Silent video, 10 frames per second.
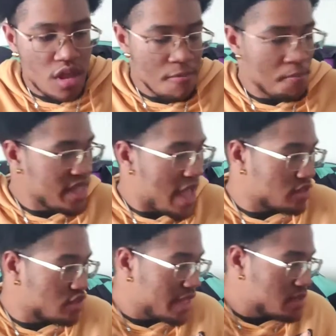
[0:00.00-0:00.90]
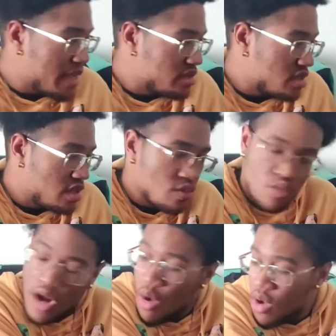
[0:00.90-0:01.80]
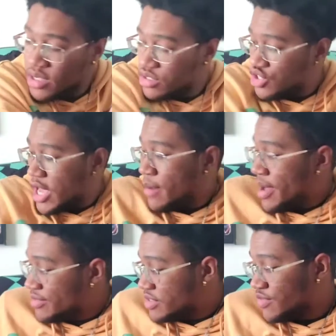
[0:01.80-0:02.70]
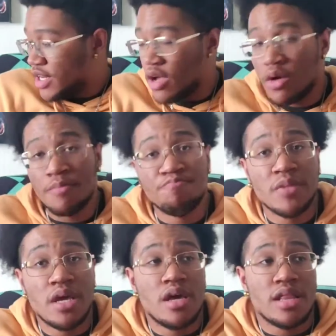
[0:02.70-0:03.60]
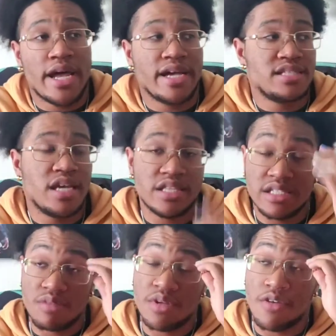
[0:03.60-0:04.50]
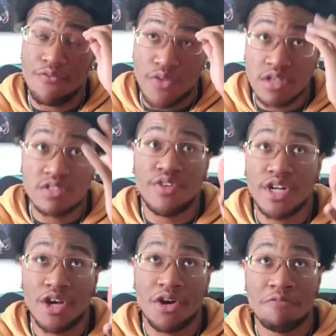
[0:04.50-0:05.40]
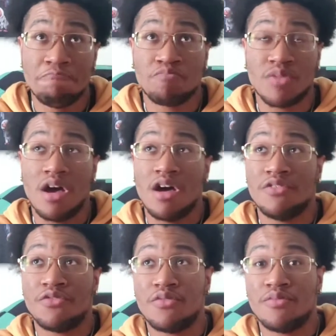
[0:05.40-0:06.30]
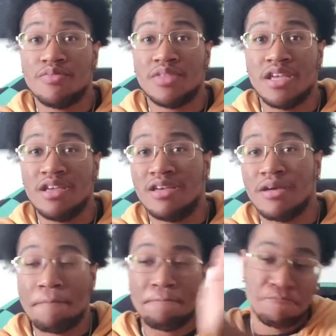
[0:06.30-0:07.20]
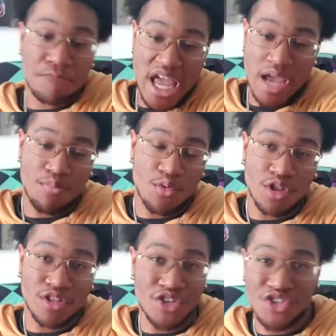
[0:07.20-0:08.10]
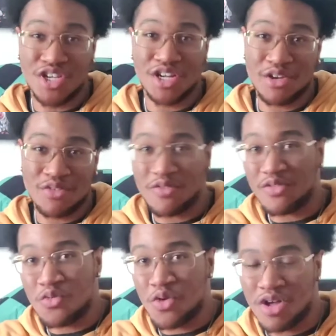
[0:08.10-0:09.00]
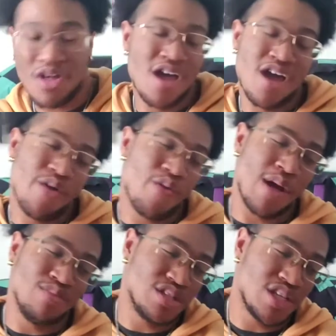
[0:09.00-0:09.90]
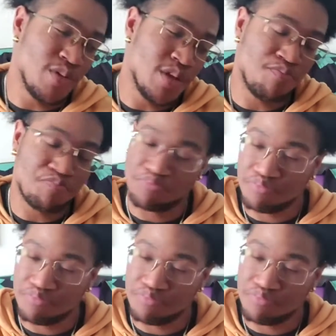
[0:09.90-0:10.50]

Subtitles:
But yeah, so that's basically what I wanted to chat about in this video. Like I said, this is going to be the first video of the April initiative, if you will, where I'm just going to be